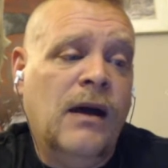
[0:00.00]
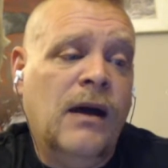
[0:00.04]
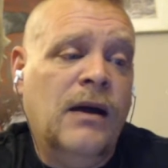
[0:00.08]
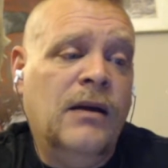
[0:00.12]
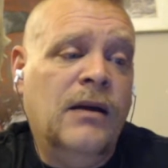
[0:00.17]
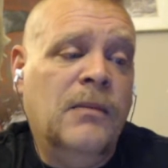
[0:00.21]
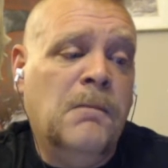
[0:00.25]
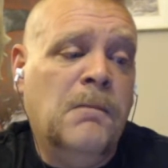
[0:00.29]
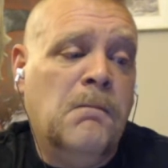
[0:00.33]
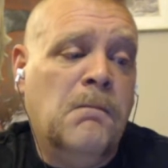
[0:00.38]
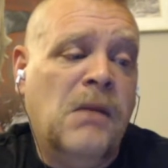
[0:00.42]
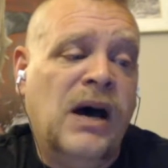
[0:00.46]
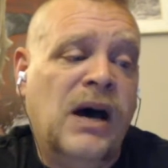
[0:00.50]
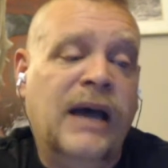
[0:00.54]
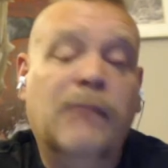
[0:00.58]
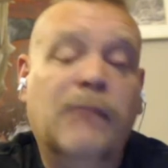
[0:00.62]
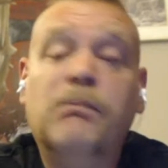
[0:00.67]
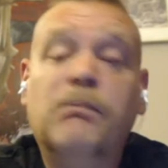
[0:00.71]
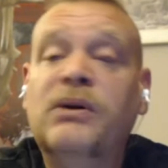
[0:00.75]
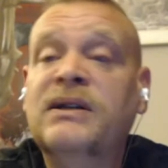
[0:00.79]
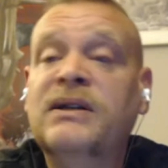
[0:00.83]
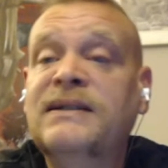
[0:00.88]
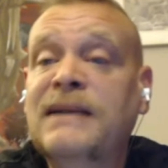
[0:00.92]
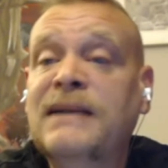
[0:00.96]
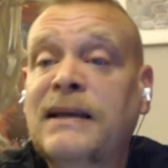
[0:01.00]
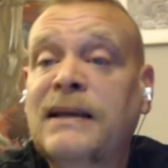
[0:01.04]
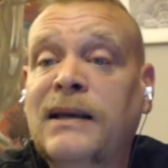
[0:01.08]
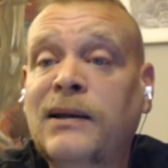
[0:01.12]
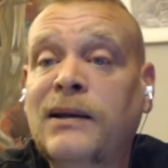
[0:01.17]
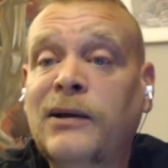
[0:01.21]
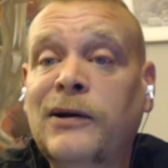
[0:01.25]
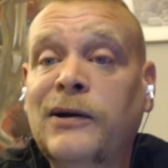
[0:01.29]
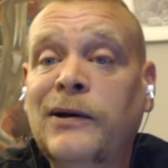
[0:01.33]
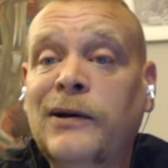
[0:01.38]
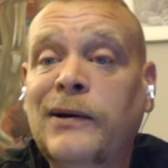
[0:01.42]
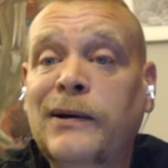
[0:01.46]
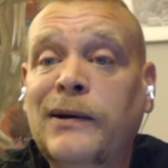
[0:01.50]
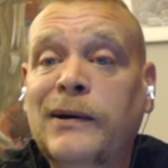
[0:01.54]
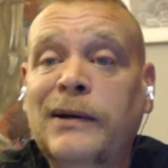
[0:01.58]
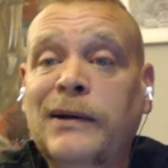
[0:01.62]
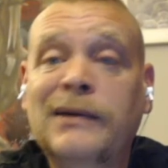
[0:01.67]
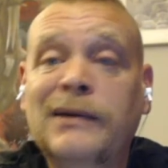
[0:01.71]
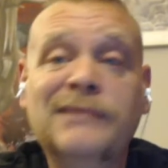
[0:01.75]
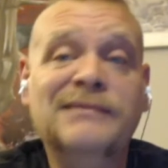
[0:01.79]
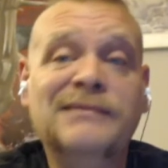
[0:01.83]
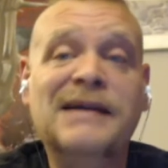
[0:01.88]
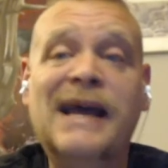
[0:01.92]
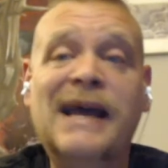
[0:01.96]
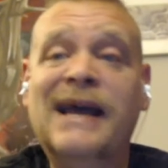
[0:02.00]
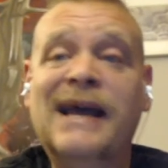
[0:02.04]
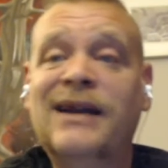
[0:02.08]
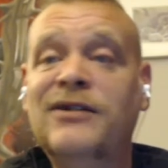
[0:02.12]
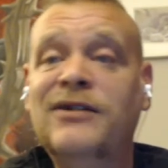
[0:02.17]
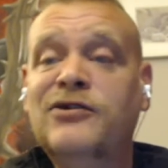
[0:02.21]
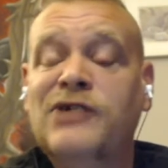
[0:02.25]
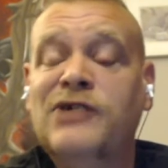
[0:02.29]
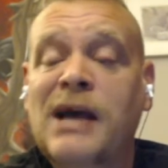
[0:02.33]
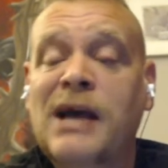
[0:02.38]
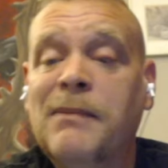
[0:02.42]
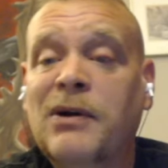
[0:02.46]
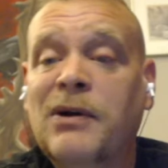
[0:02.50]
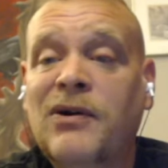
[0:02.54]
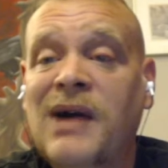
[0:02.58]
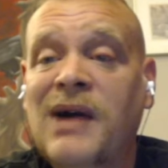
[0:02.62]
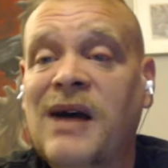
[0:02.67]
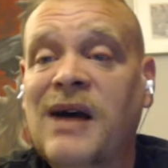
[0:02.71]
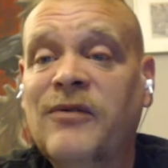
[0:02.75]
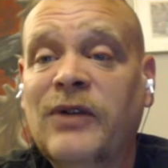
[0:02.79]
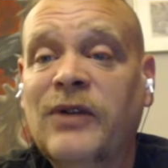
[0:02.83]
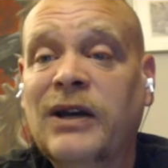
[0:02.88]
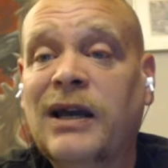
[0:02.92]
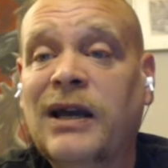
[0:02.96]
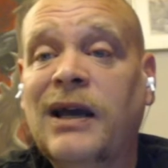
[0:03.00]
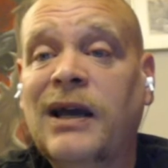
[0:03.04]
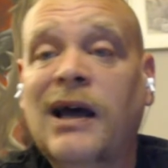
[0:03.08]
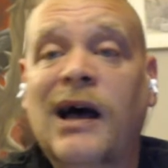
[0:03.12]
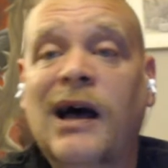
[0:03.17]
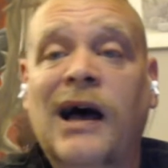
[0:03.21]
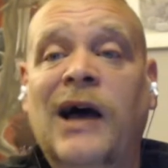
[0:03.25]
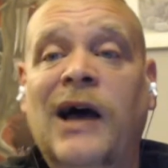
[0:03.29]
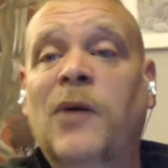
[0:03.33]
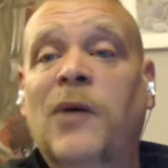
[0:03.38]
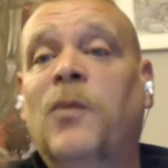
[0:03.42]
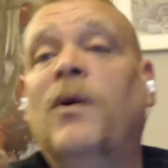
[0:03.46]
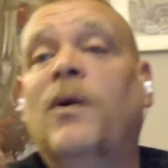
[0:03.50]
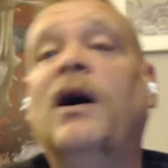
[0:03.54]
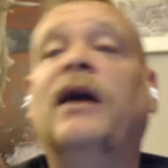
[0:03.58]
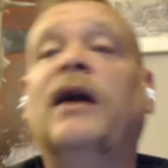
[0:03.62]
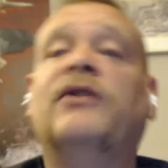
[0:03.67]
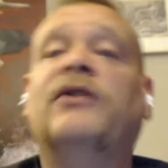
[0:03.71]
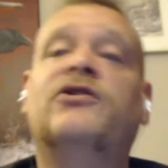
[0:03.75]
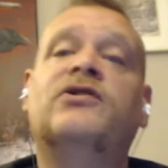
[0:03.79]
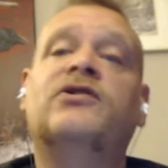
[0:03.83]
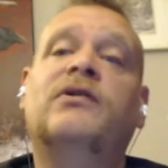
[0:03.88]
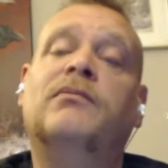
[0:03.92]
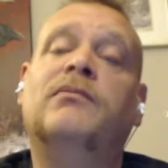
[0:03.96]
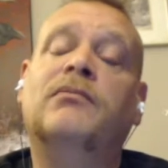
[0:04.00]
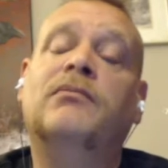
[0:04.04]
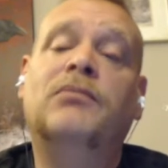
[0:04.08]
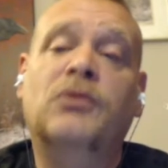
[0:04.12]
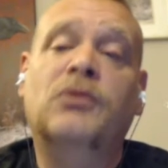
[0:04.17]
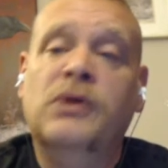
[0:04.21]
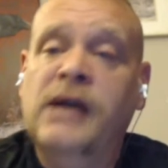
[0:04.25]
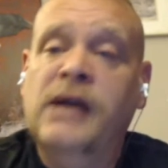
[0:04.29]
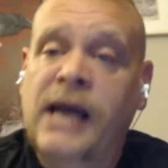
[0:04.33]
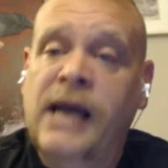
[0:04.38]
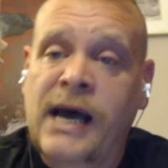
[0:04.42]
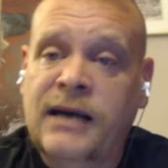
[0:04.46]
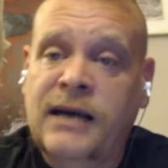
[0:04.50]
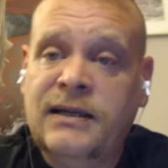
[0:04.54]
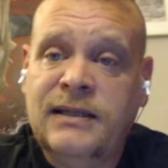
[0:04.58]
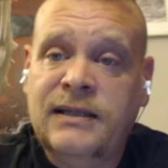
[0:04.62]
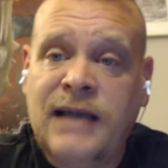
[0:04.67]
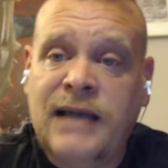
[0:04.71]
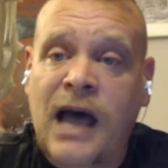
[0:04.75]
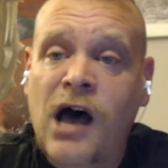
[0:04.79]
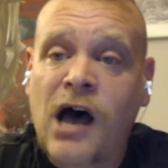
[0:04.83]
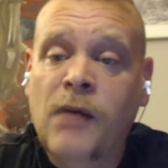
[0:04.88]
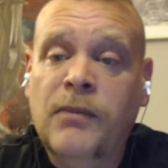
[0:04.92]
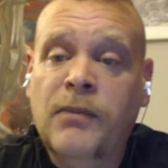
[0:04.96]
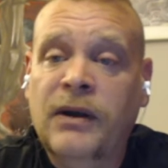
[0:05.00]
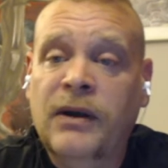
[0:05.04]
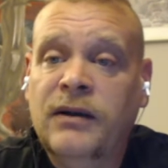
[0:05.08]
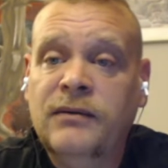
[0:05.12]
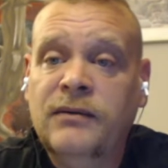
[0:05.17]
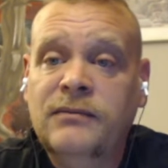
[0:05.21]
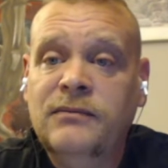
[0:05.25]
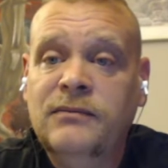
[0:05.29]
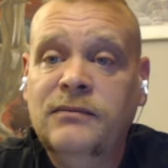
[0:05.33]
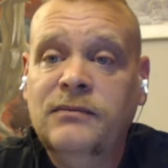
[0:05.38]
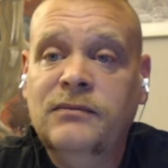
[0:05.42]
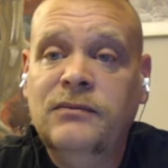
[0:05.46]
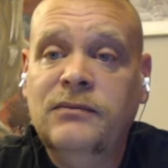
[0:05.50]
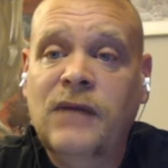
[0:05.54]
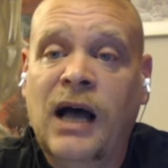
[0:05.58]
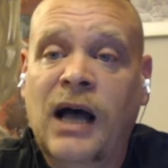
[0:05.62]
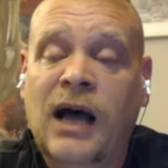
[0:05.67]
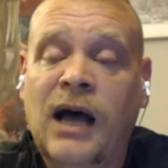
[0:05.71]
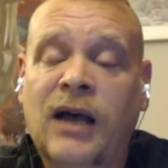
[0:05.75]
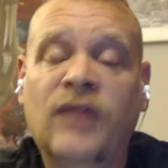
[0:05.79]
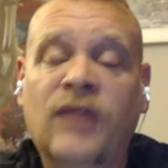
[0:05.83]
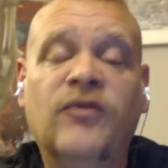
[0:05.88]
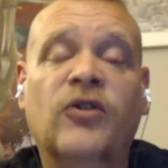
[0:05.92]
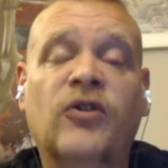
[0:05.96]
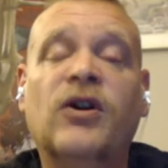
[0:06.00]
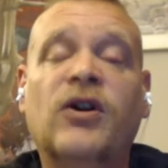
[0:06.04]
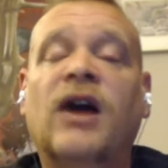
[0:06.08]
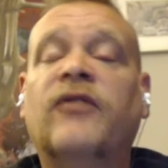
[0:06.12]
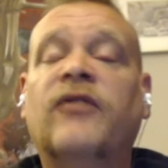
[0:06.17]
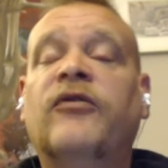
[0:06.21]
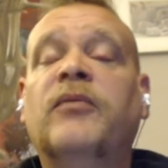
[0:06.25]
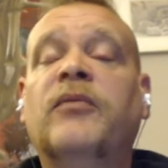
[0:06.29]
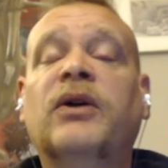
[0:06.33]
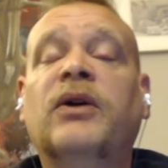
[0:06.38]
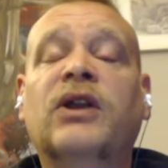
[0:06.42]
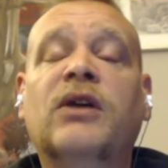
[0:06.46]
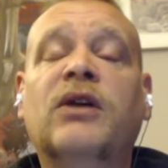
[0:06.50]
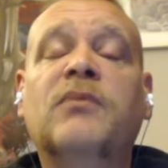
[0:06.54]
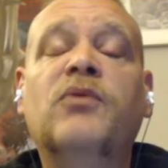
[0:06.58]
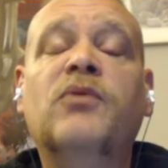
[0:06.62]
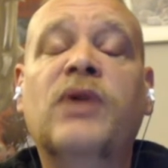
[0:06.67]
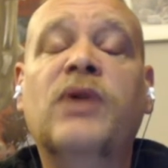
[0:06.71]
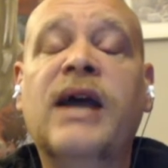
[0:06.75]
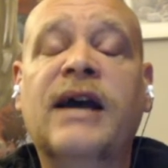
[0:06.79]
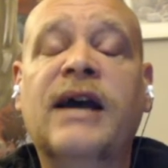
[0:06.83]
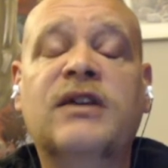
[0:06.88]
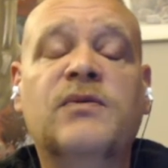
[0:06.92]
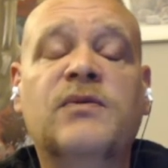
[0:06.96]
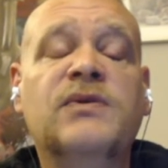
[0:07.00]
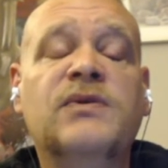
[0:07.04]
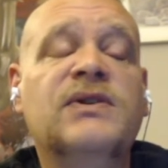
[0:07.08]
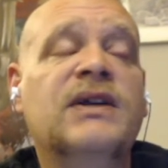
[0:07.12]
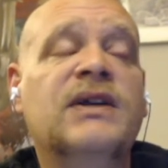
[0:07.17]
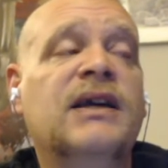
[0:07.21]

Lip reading: My particular age demographic, I watched Bre-X happen. If you're not familiar, Bre-X was a